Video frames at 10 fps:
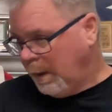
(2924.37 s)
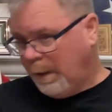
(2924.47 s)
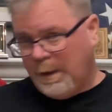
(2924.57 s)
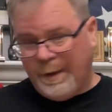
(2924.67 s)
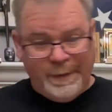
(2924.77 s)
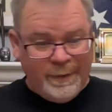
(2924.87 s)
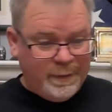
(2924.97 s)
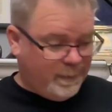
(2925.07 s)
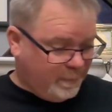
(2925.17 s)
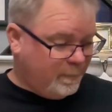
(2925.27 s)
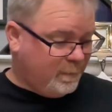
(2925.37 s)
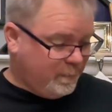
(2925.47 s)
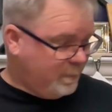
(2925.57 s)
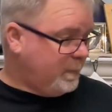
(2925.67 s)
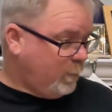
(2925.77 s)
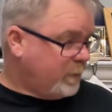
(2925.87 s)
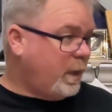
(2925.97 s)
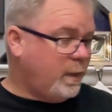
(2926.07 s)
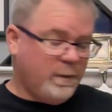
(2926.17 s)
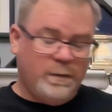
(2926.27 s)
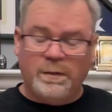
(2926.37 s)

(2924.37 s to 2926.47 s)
I think we're done.